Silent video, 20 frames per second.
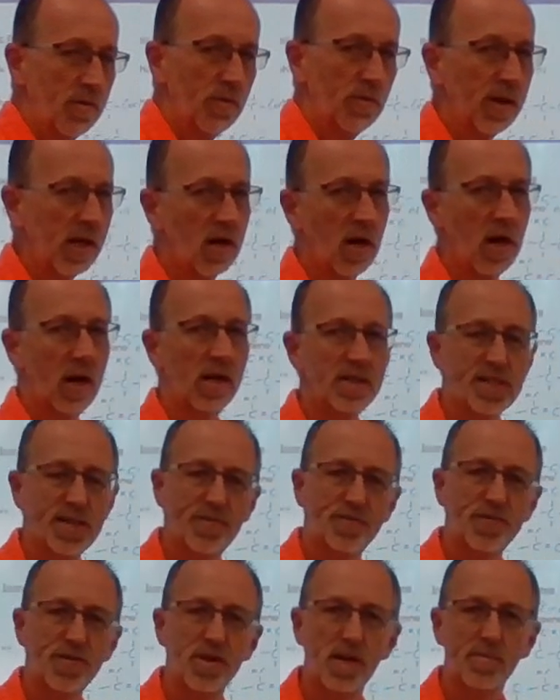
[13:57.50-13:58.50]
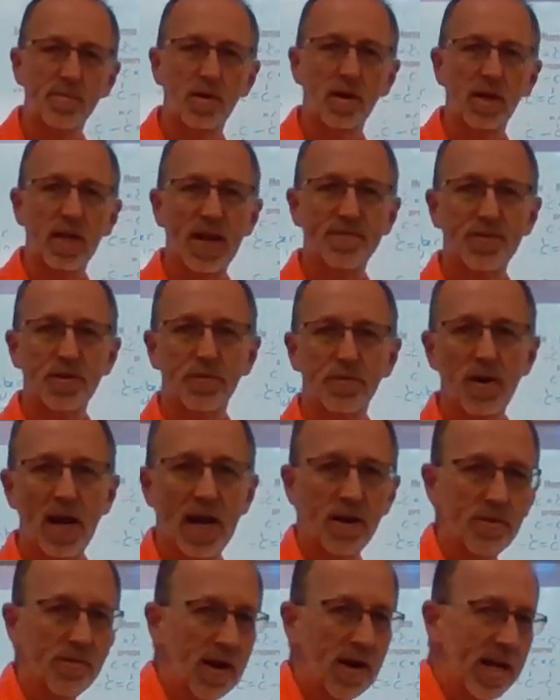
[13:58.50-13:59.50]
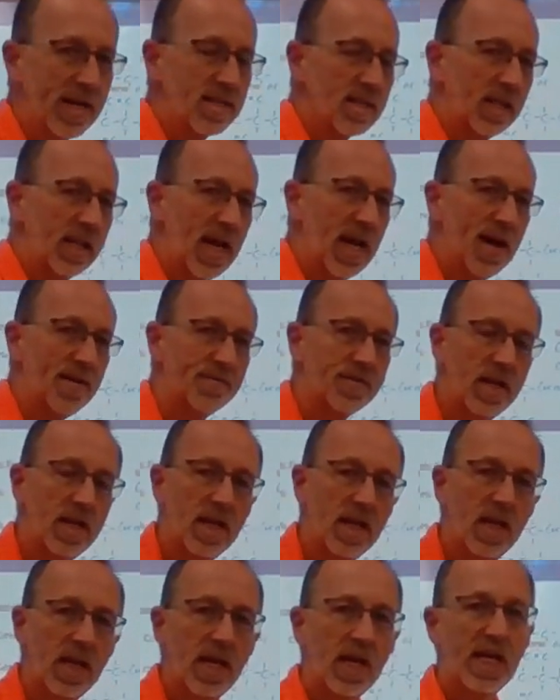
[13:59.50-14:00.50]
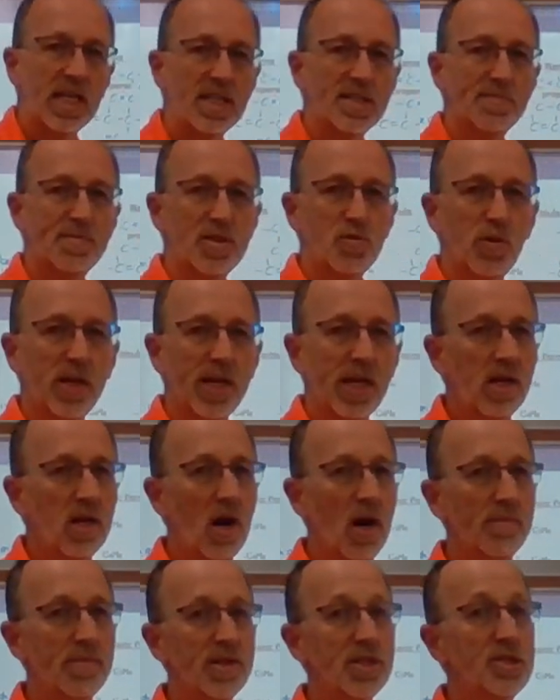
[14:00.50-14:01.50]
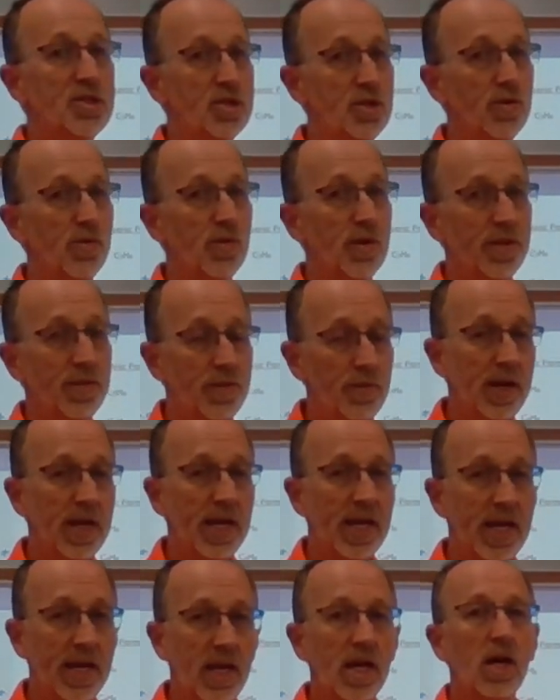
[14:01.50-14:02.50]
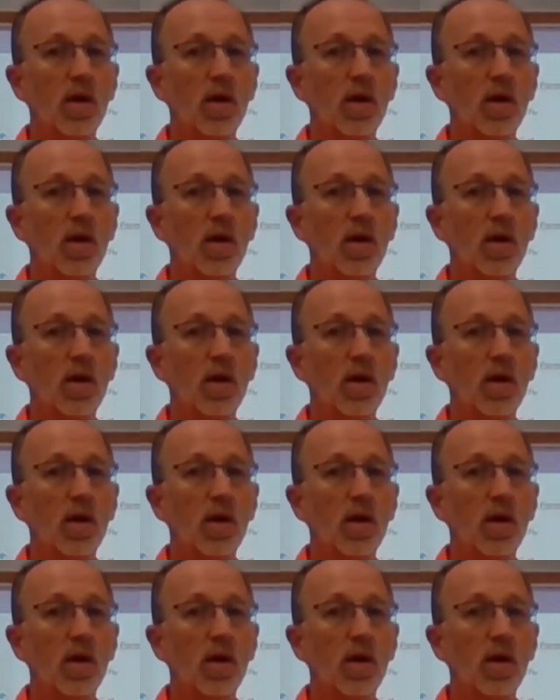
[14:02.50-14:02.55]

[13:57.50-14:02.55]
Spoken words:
regardless if you number left to right or right to left, it's between carbons 2 and 3.